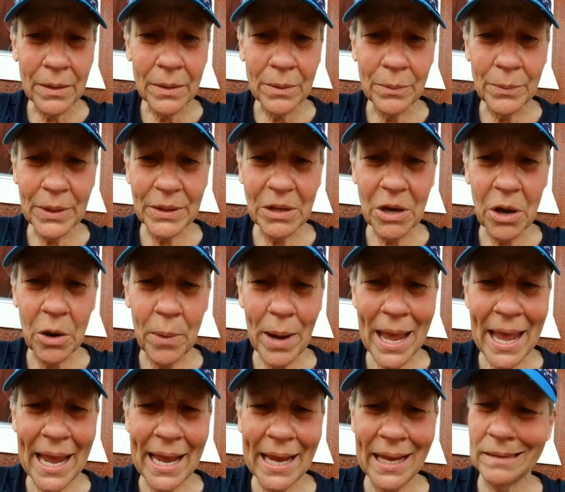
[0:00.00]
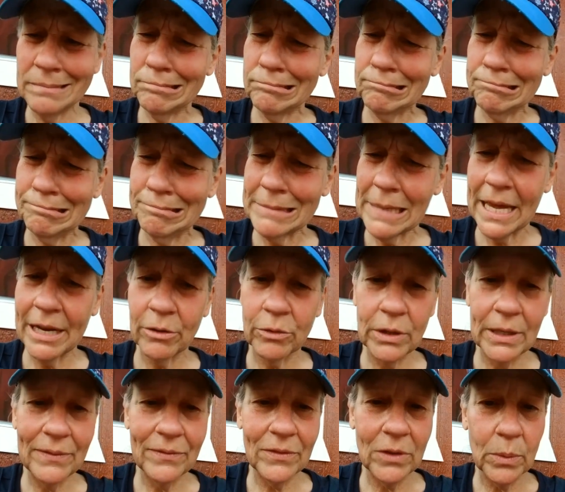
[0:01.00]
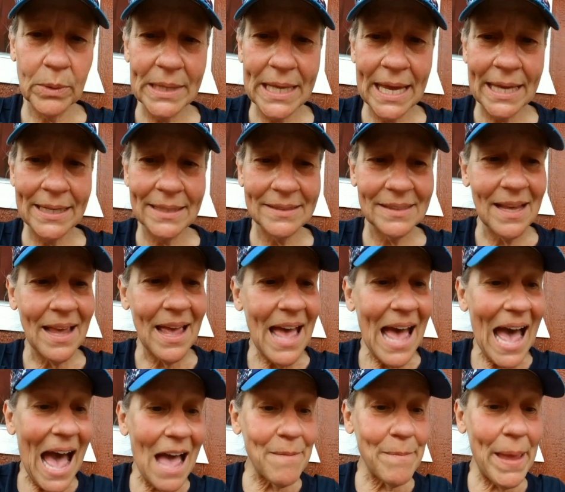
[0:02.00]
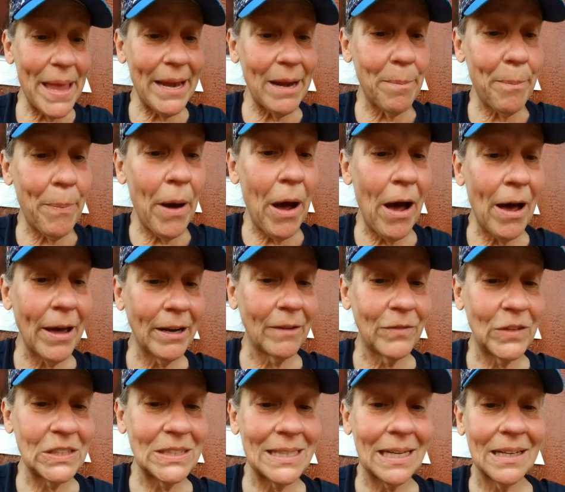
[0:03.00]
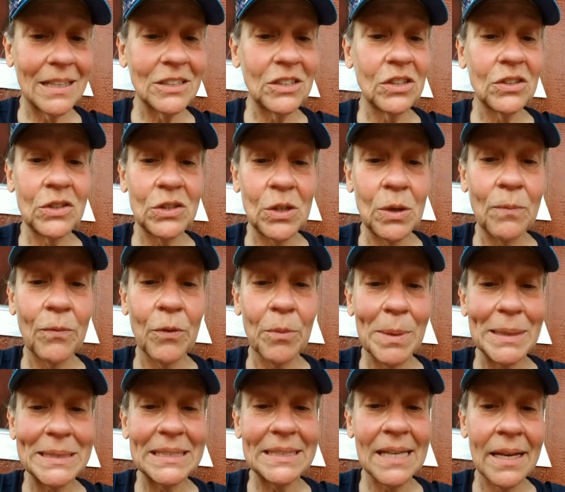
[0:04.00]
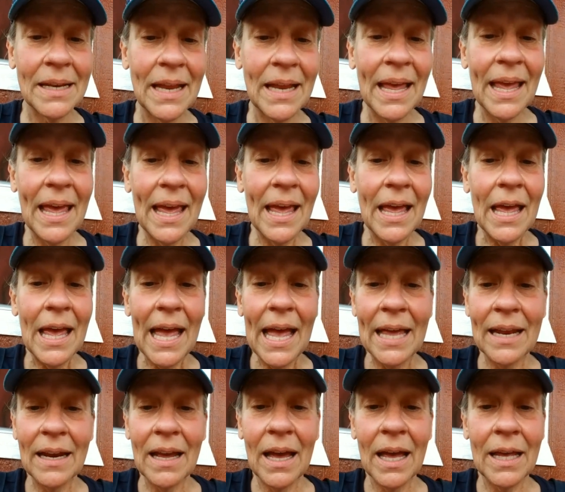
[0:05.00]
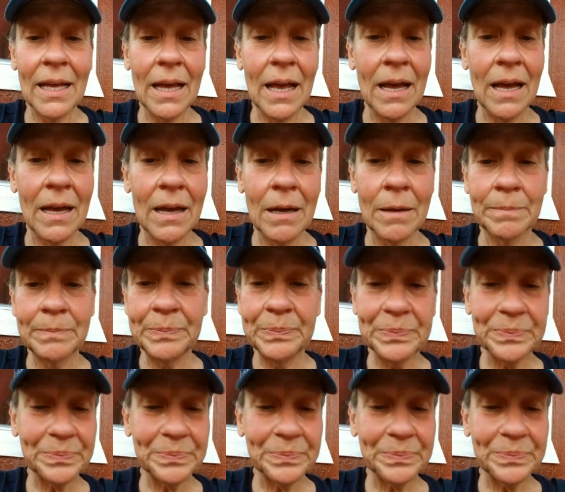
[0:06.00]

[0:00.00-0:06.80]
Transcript: with OA. I don't even know what that is. I made a pot of this delicious soup for my son, and I,